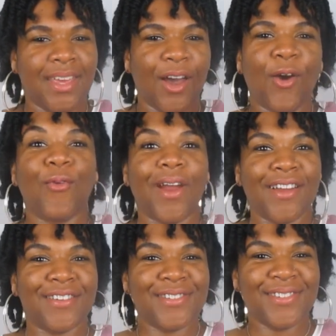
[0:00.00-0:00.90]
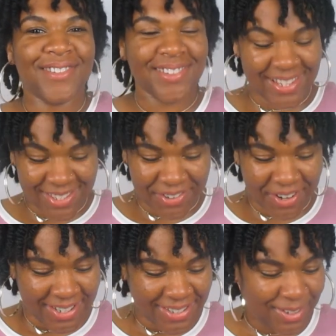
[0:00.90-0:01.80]
arousal? That's
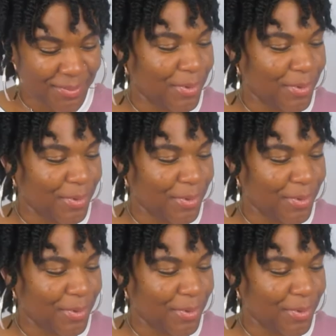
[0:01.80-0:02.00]
crazy.